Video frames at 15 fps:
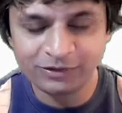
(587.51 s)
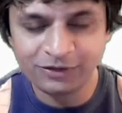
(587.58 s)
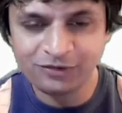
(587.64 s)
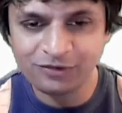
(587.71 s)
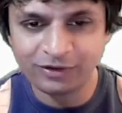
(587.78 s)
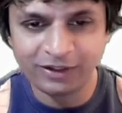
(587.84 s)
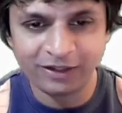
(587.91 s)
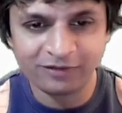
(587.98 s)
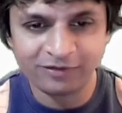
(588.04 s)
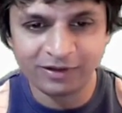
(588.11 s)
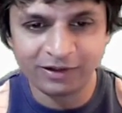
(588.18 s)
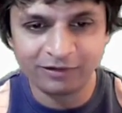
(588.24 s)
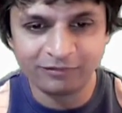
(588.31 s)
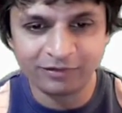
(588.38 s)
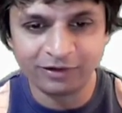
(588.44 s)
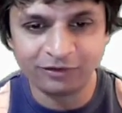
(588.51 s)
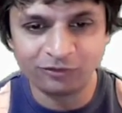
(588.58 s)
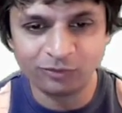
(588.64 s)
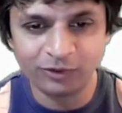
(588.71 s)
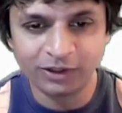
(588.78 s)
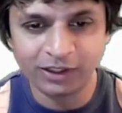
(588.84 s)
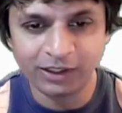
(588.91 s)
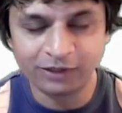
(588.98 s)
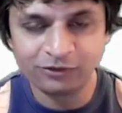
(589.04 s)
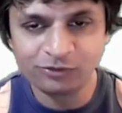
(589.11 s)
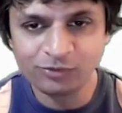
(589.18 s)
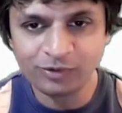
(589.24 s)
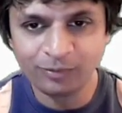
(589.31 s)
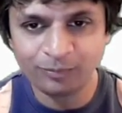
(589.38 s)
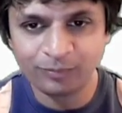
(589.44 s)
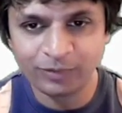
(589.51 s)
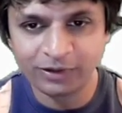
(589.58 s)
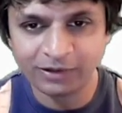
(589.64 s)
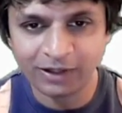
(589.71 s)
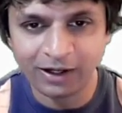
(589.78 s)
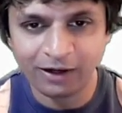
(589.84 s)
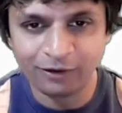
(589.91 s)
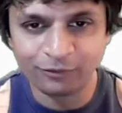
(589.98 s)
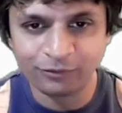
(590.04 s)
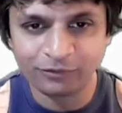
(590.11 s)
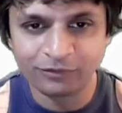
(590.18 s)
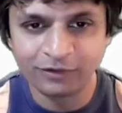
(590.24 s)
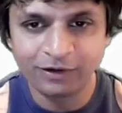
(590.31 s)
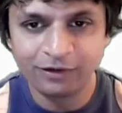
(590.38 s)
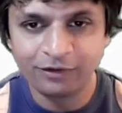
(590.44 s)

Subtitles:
just to test that everything's working, I just want to print out